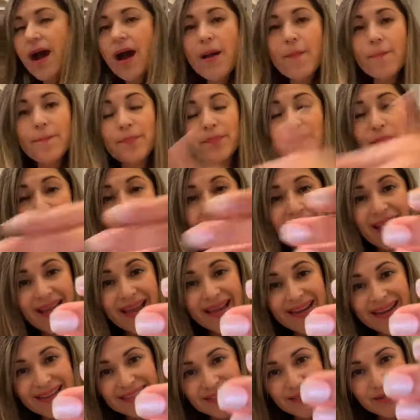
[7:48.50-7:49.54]
And
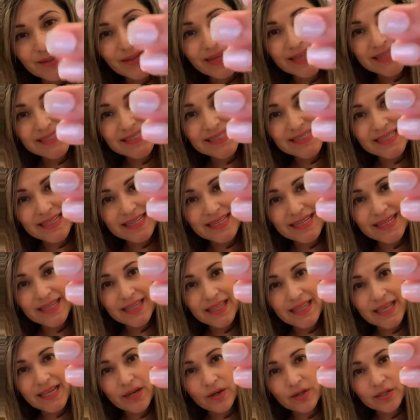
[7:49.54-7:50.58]
as you can
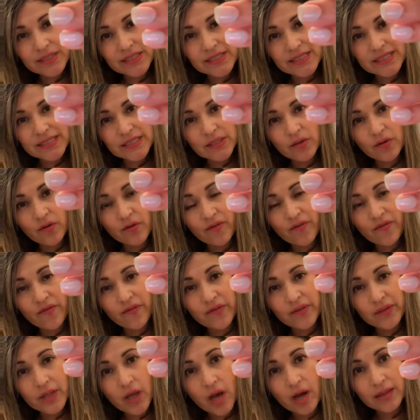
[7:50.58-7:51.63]
see, they are still
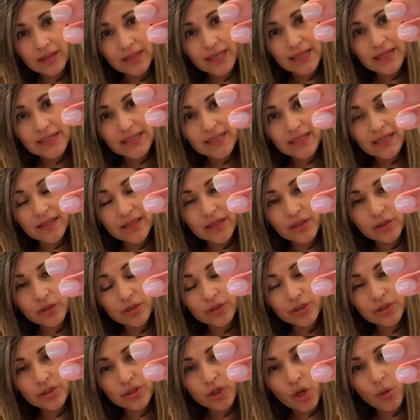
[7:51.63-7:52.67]
flawless. They're
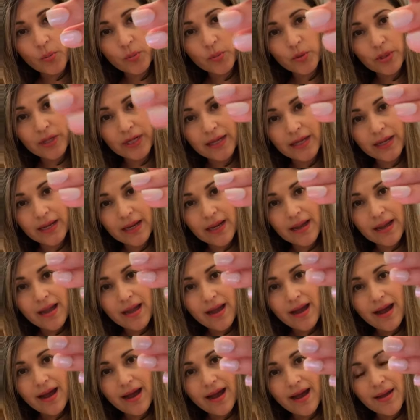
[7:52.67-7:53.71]
so pretty.
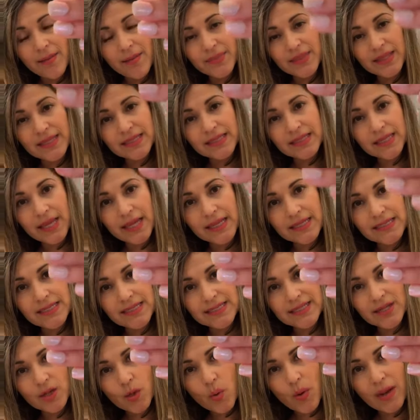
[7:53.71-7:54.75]
This light
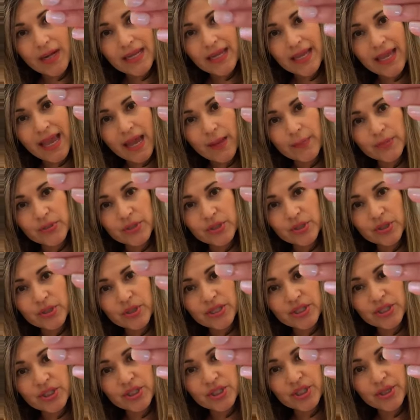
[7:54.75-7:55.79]
doesn't quite capture
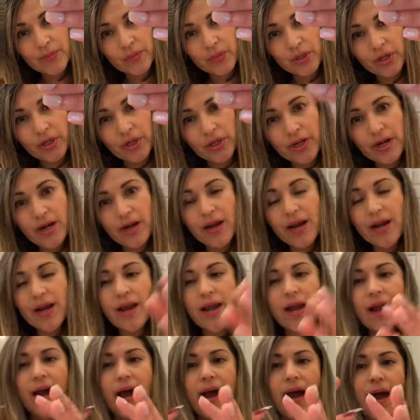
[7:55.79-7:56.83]
the shimmer.
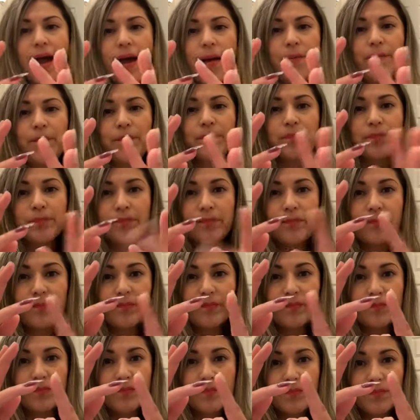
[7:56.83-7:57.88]

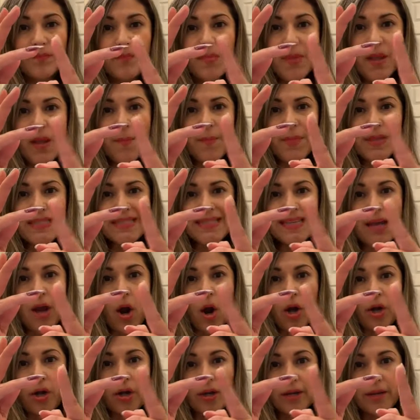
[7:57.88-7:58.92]
But see,
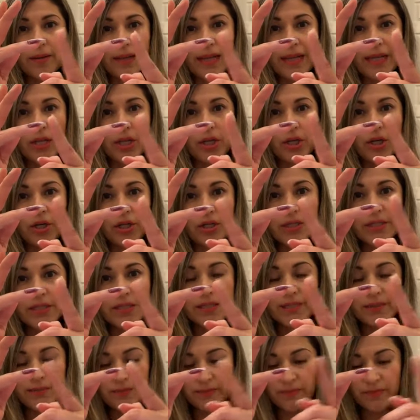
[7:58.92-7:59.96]
hard. It
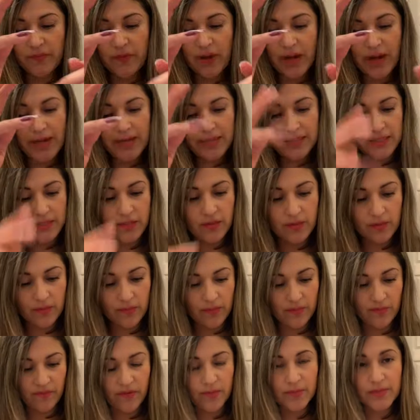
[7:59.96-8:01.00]
cures, right? So it
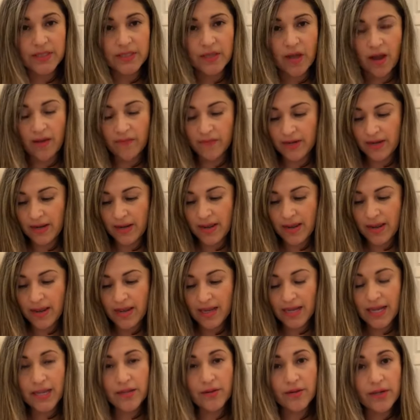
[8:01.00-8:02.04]
went from soft.
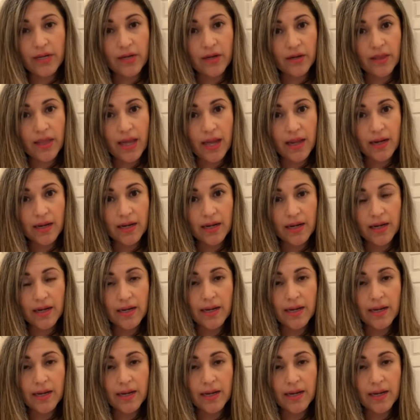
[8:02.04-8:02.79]
Can you hear that?